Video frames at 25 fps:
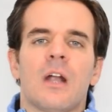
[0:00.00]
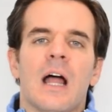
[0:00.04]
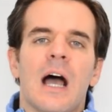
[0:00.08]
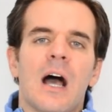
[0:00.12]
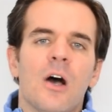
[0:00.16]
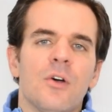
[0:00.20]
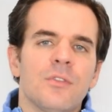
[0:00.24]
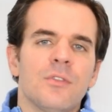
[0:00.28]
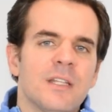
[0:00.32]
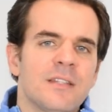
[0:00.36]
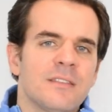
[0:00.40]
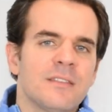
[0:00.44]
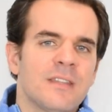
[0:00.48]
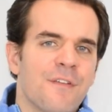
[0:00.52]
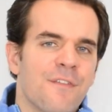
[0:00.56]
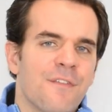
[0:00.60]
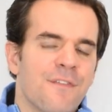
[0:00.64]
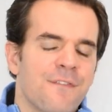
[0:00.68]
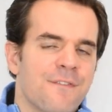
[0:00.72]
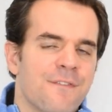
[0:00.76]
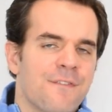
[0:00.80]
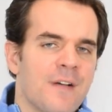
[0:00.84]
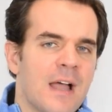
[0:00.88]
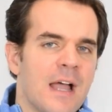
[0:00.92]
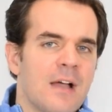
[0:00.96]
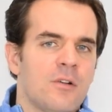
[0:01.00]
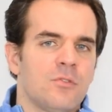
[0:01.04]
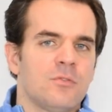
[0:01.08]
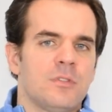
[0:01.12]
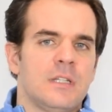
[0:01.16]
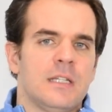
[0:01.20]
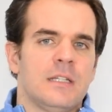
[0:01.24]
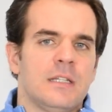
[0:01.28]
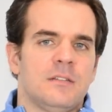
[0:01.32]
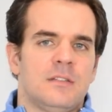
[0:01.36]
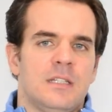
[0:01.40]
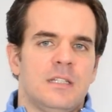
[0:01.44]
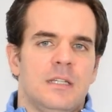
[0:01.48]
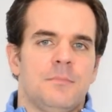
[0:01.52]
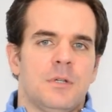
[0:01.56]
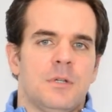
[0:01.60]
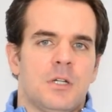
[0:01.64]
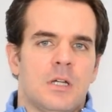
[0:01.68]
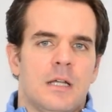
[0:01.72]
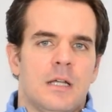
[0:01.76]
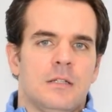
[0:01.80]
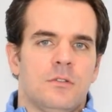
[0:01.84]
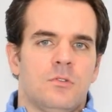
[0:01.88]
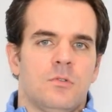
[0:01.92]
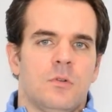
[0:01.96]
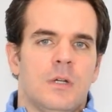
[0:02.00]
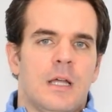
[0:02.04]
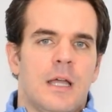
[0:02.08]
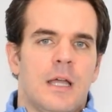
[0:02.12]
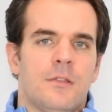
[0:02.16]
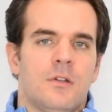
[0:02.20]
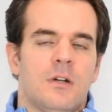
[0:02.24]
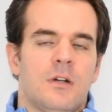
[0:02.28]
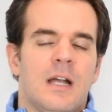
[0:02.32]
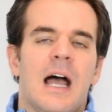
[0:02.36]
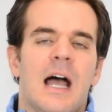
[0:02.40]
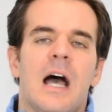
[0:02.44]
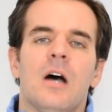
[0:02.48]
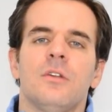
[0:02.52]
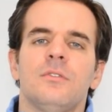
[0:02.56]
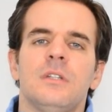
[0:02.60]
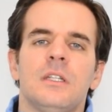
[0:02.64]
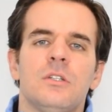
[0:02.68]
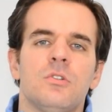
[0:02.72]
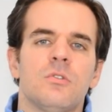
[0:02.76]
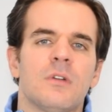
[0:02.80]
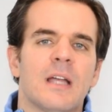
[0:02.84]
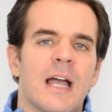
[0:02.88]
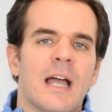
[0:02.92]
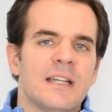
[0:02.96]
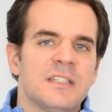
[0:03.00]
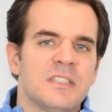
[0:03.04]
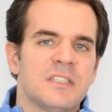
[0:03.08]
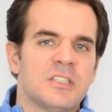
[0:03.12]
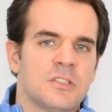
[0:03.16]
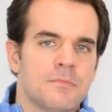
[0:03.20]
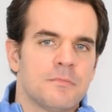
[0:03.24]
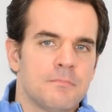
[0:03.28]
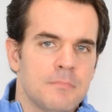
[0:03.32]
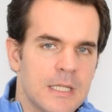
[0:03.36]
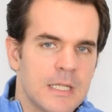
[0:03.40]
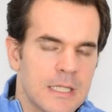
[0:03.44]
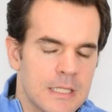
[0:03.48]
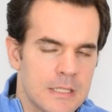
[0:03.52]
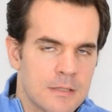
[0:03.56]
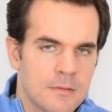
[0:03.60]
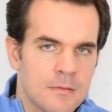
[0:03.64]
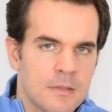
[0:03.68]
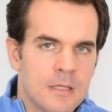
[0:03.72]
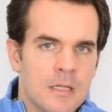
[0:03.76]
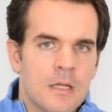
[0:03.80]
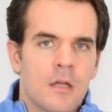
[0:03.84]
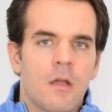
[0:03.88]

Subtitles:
How did the founding team come together? How did you guys meet?